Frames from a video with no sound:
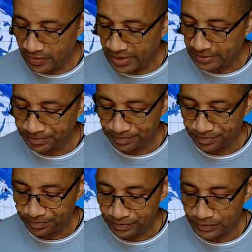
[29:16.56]
Anyway,
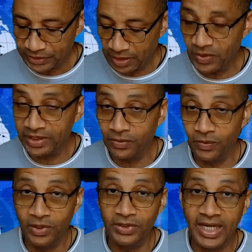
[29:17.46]
someone
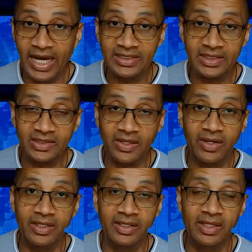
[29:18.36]
that will not start